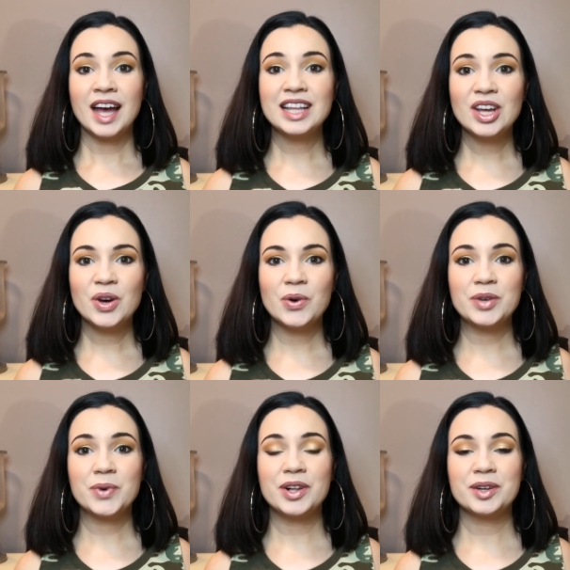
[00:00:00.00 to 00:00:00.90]
Hello
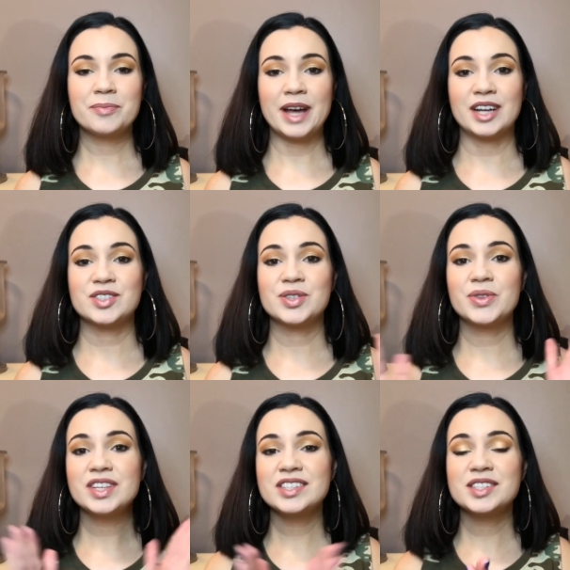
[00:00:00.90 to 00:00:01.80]
and welcome back. So
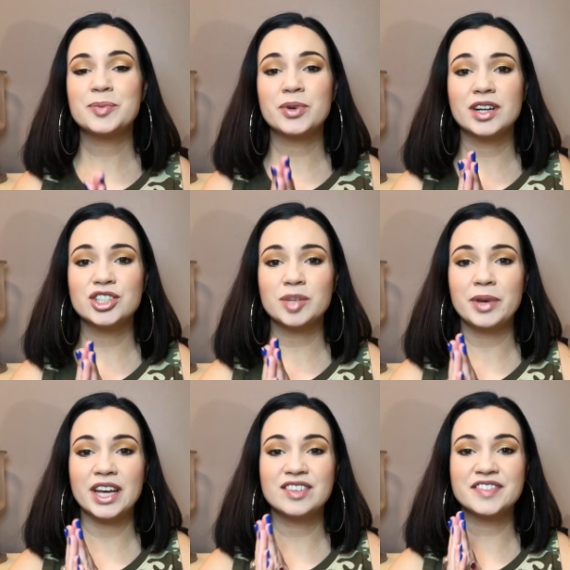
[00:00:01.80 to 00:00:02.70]
this is a project
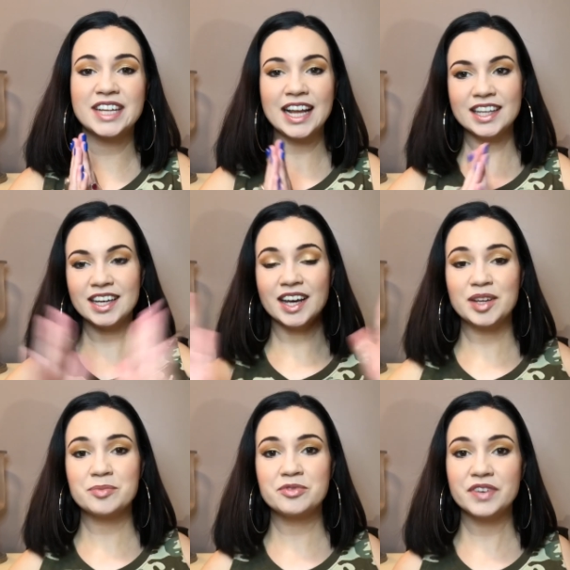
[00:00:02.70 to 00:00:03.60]
pan finale. I
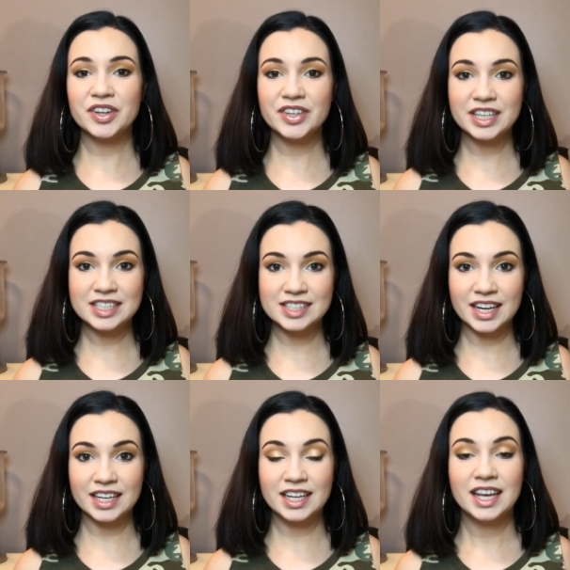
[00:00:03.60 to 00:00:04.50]
am very
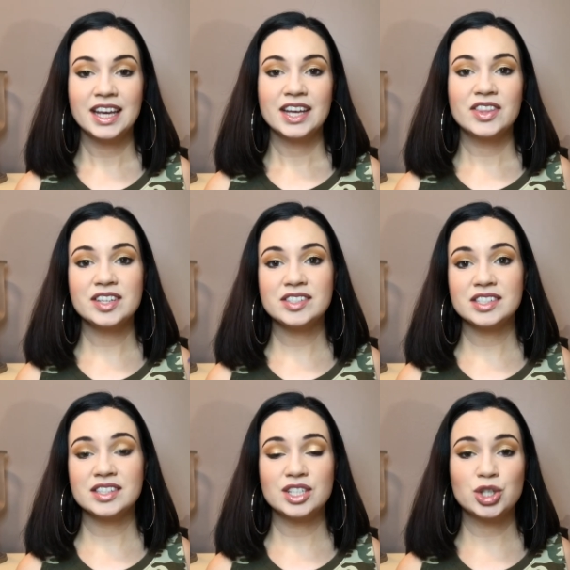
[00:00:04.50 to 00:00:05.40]
excited. This
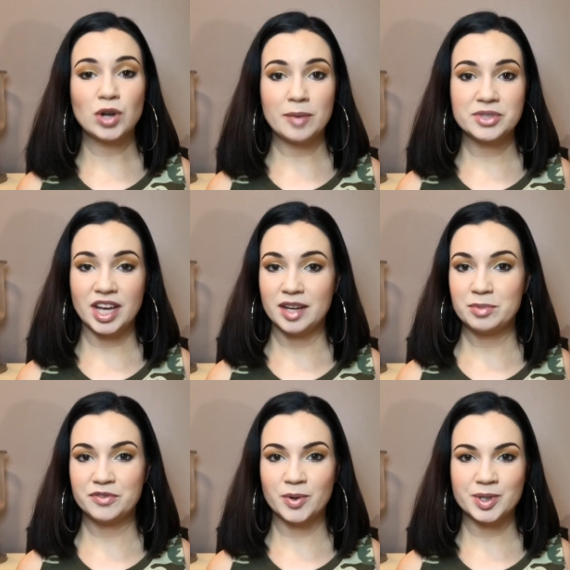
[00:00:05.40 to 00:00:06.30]
is the drop ten
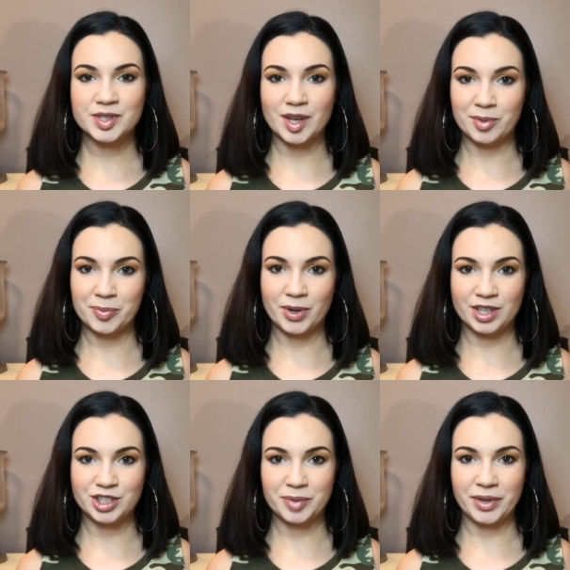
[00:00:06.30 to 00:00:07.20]
before summer
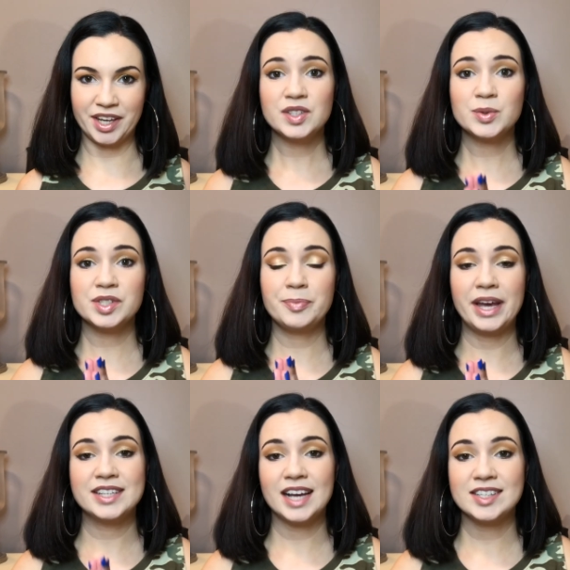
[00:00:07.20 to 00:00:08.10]
project pan. This was a
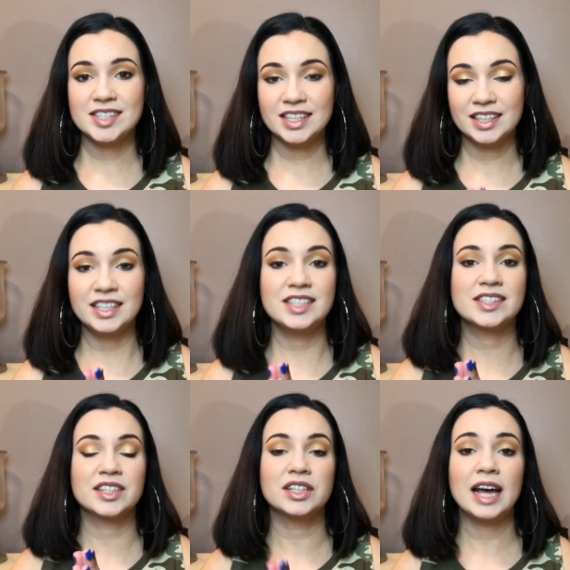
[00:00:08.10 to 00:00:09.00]
fantastic ladies
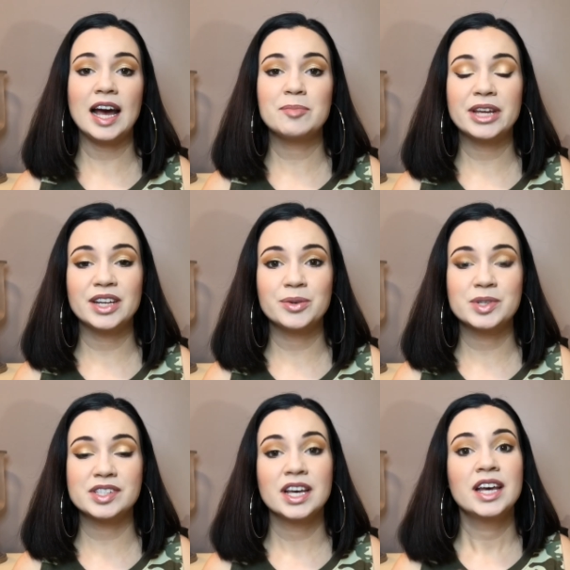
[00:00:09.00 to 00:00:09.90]
collab and it
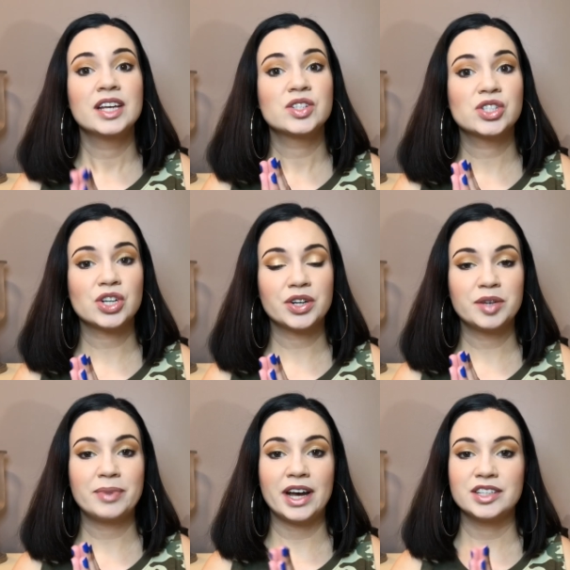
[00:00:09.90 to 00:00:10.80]
was
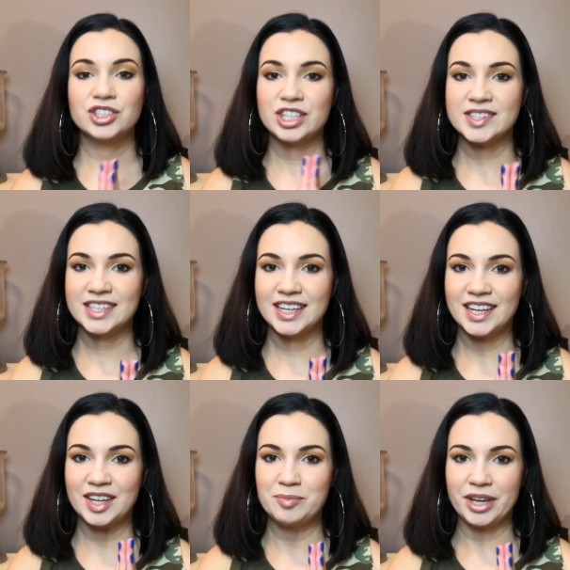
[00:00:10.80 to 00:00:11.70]
started by
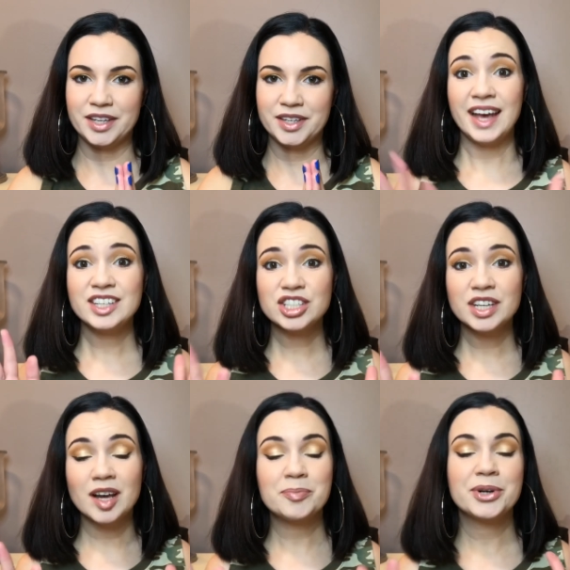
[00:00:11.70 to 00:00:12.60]
Jessica and Amanda. I
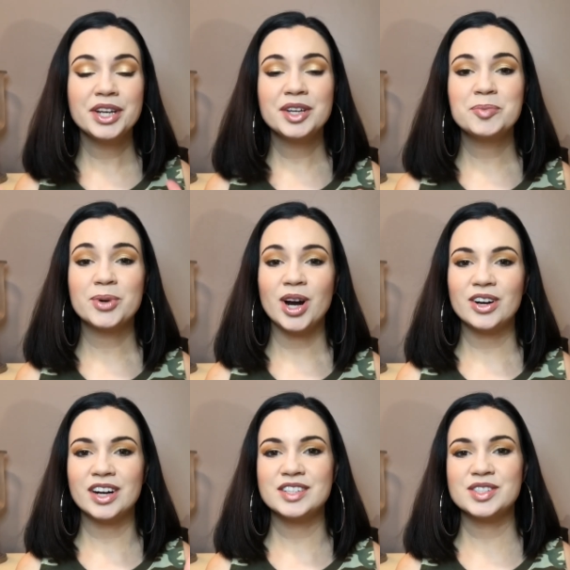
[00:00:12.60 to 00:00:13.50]
actually got pretty good
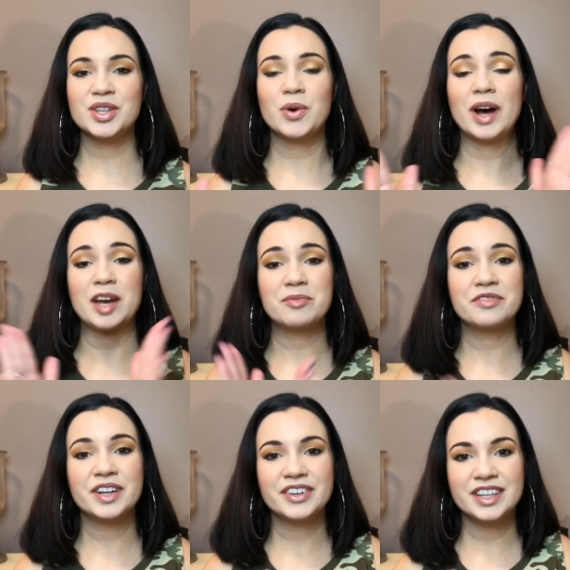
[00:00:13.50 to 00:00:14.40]
progress, so I am
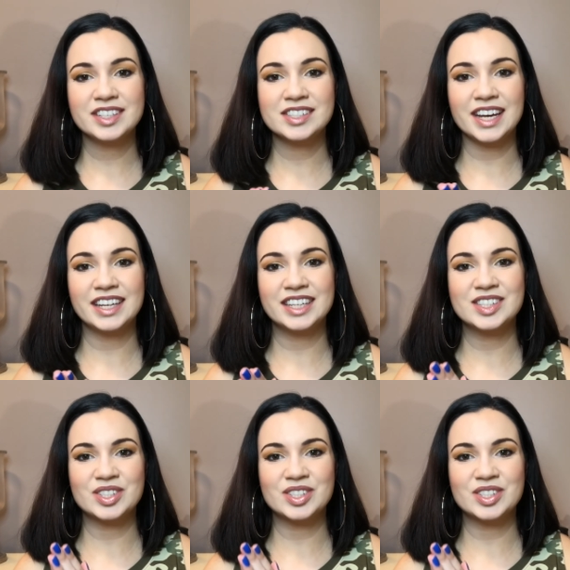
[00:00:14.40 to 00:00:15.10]
very excited.